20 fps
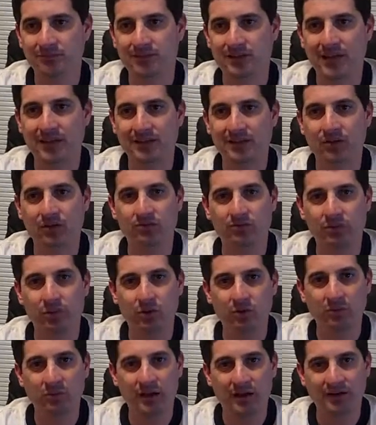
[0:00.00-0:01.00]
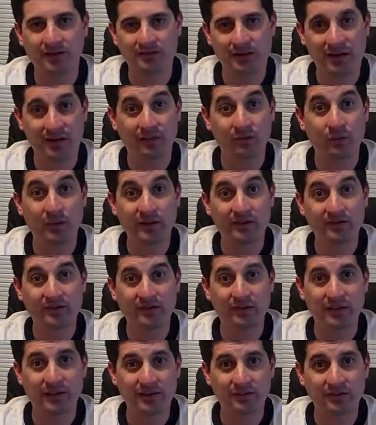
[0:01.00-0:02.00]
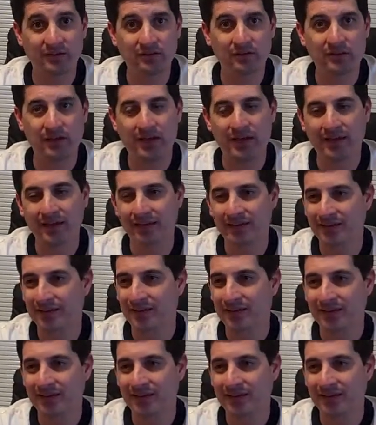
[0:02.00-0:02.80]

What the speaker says: take those roadblocks out of the way so they can do that